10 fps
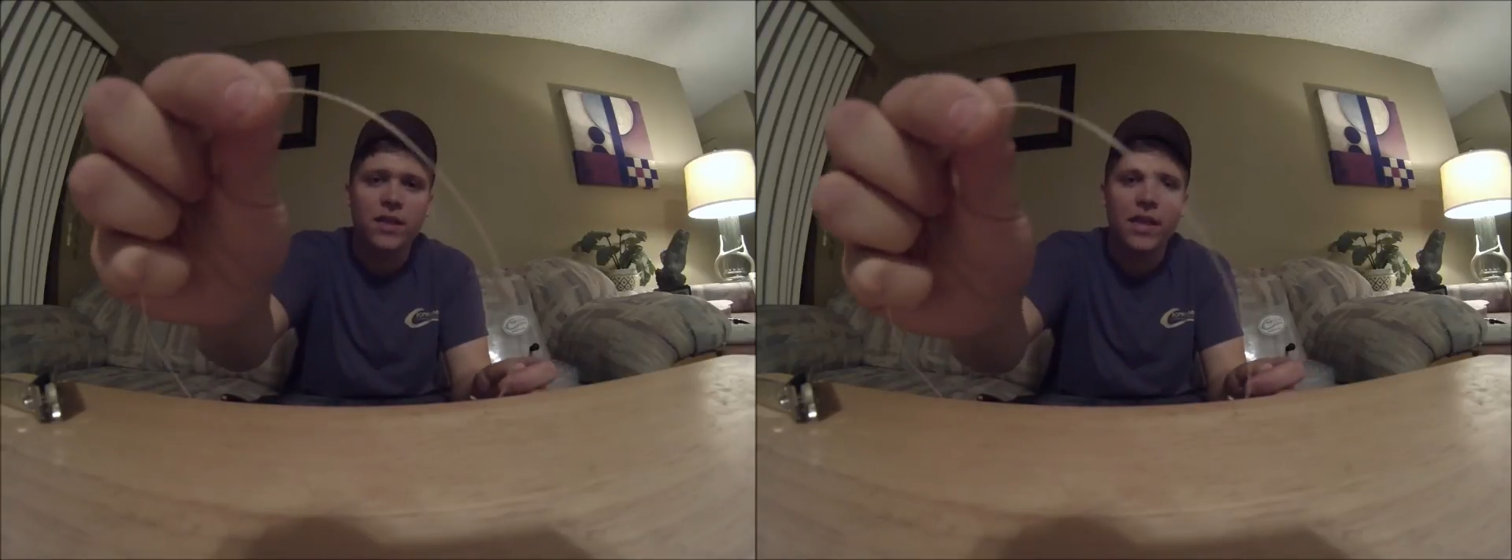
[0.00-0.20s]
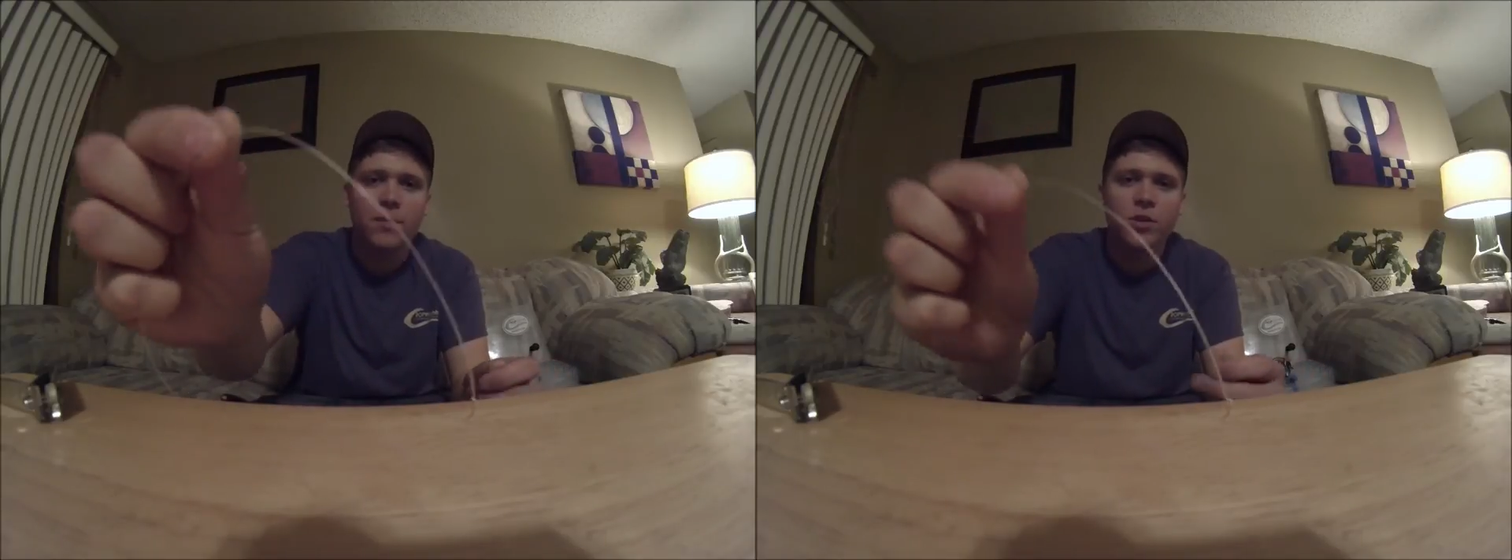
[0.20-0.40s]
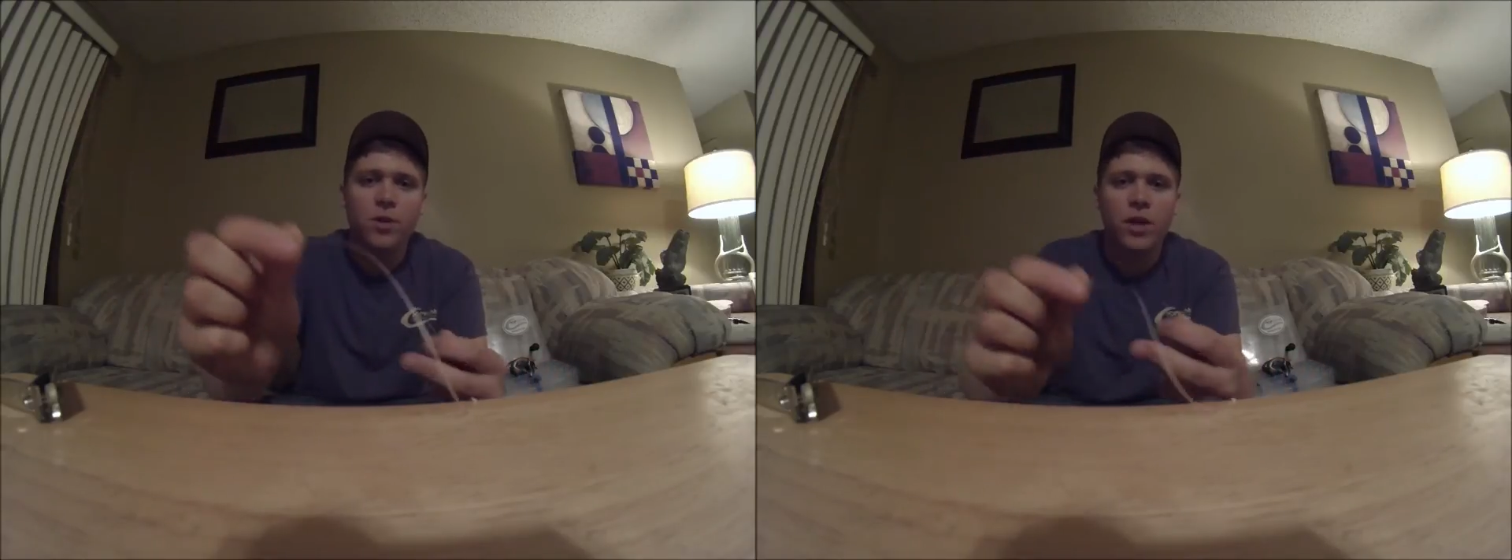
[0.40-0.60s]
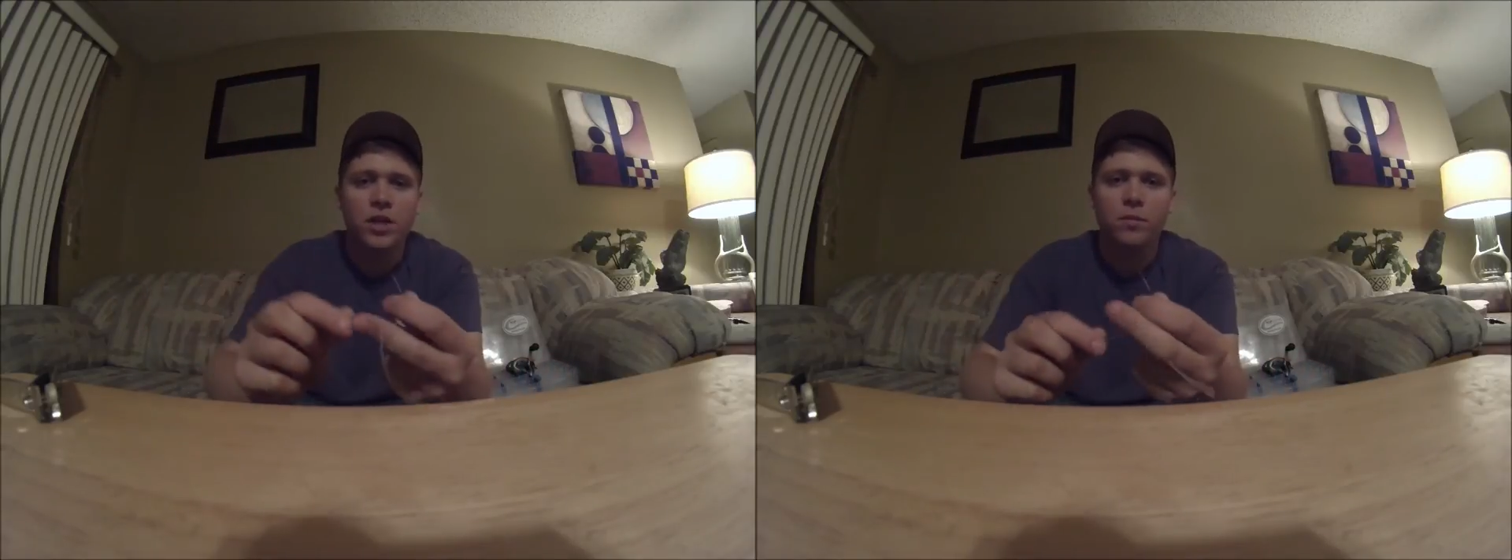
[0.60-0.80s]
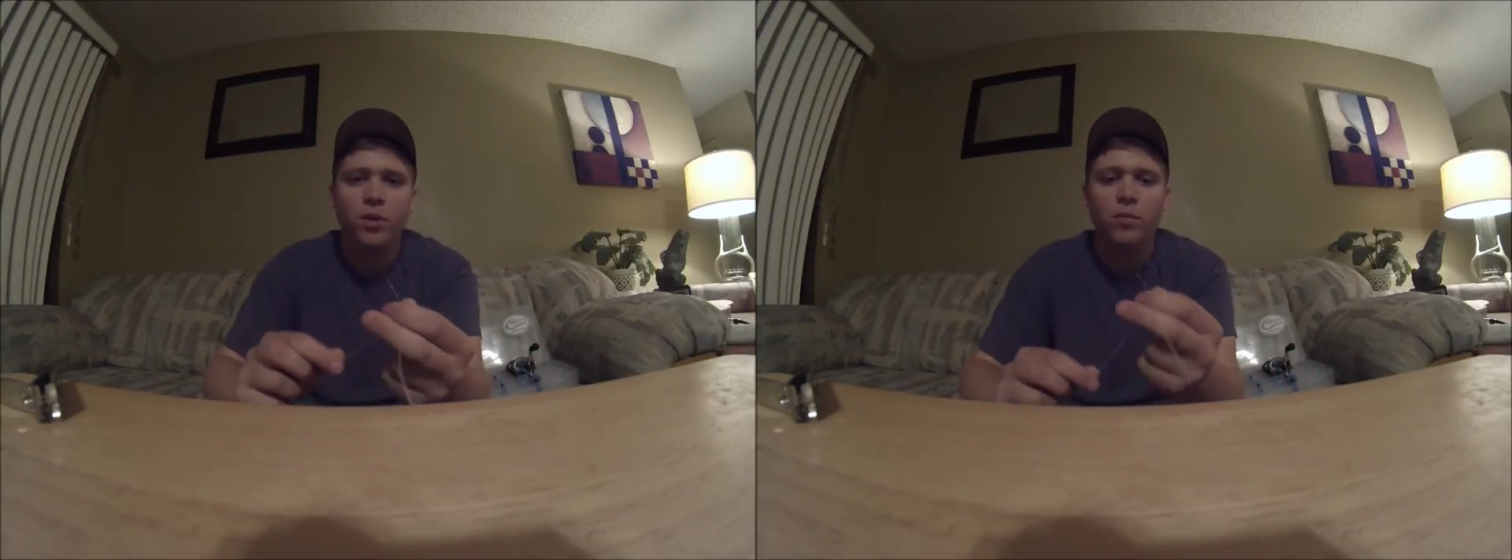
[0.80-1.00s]

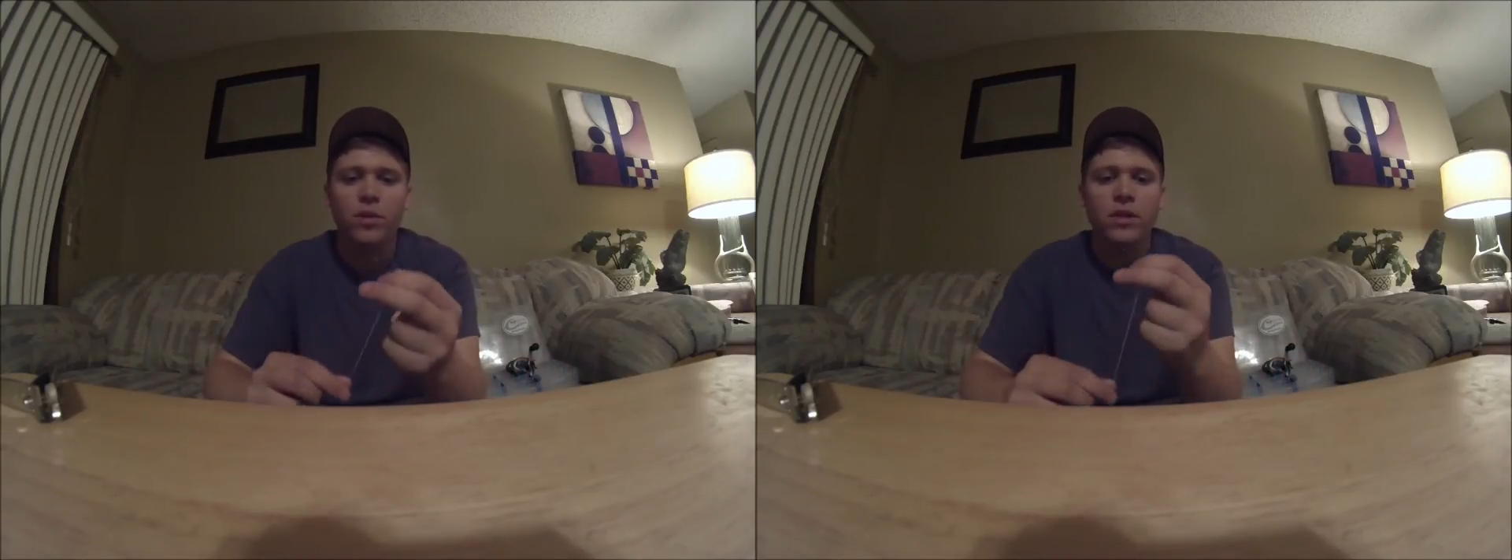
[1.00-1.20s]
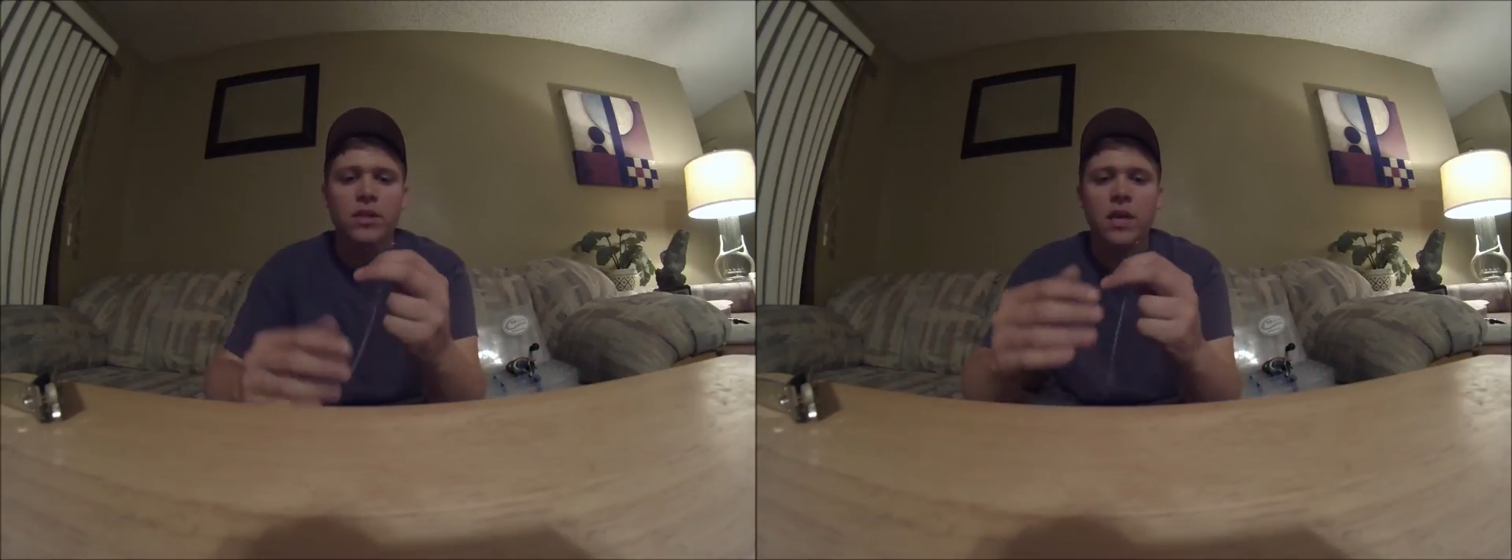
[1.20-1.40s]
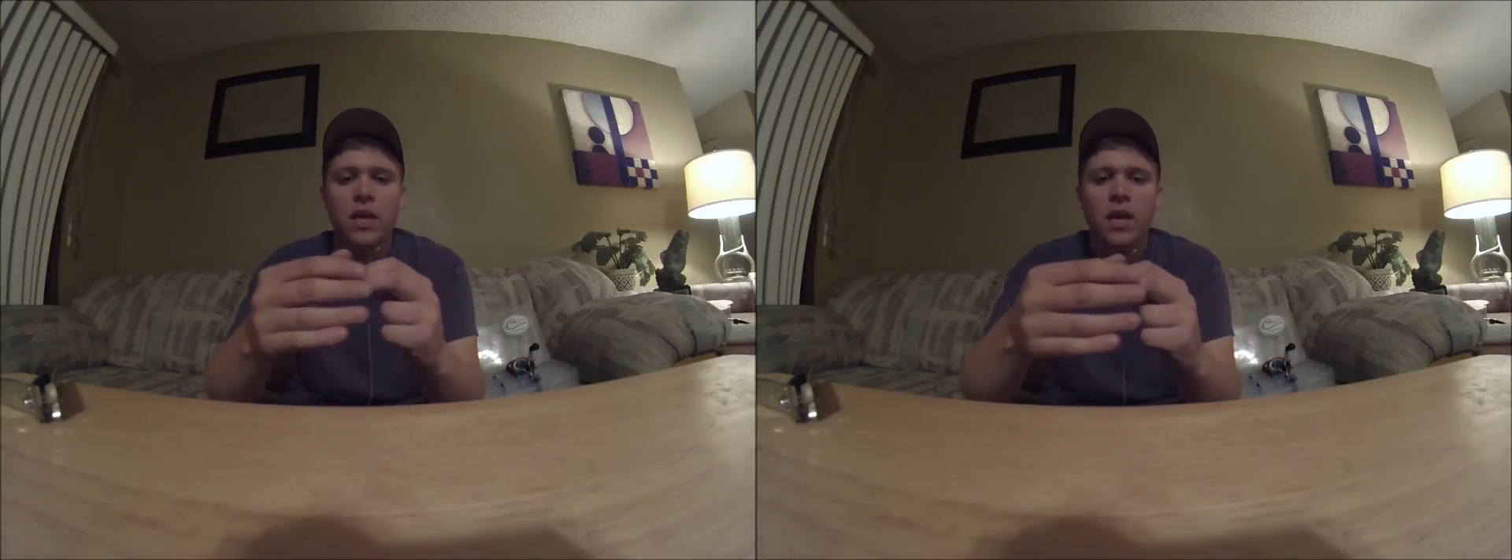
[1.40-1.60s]
demonstration purpose.